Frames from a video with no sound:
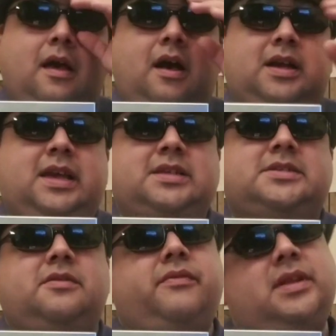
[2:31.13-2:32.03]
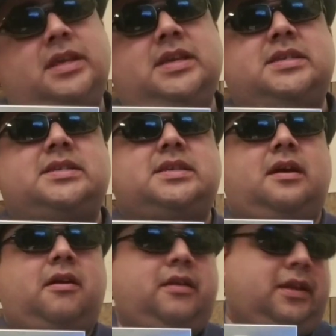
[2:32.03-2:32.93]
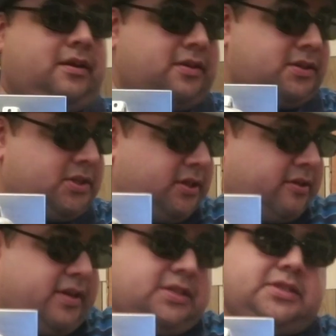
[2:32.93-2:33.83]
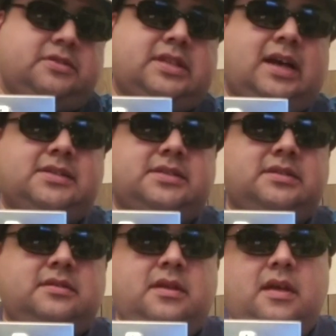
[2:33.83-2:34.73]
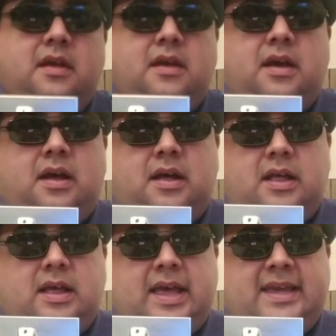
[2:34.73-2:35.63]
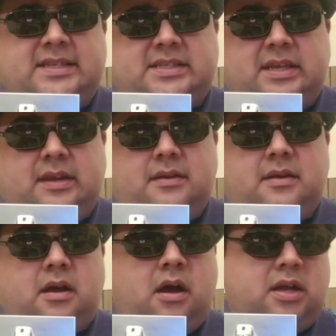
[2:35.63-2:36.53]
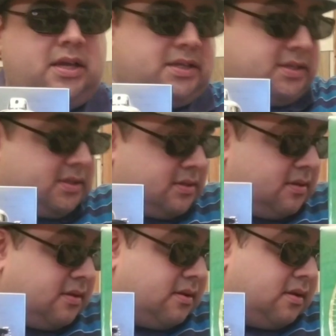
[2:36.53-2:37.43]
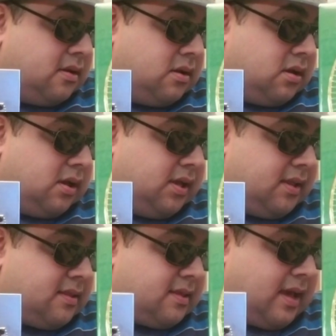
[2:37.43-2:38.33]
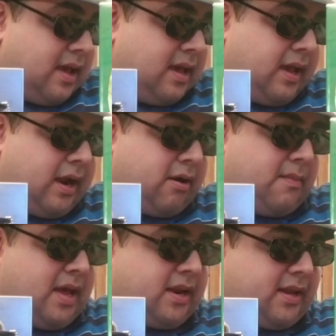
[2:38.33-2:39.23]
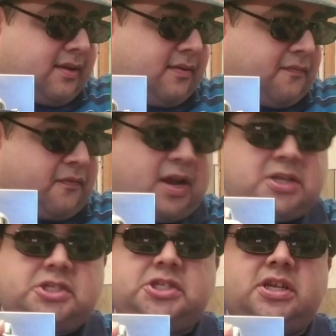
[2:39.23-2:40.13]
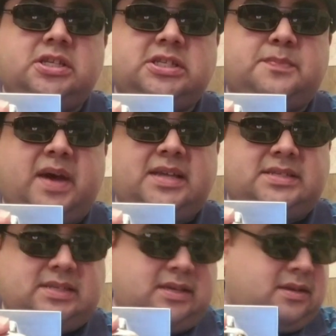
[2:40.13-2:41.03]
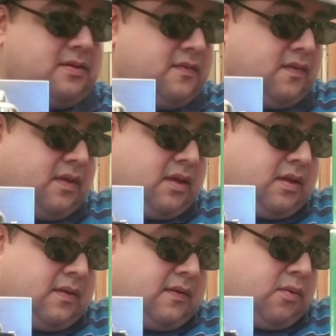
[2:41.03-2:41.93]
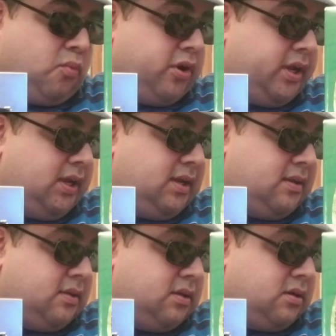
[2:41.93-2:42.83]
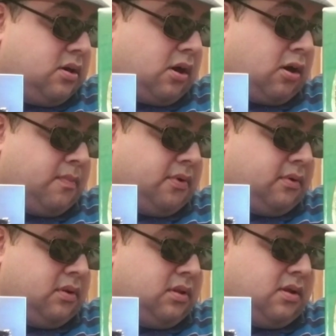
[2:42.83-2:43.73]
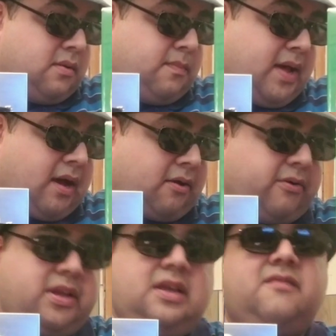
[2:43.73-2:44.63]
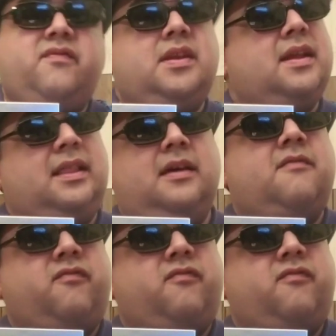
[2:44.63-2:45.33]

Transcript: Okay, so released earlier this year in 2018, August. It's a aromatic, fresh, spicy, woody, herbal, powdery vanilla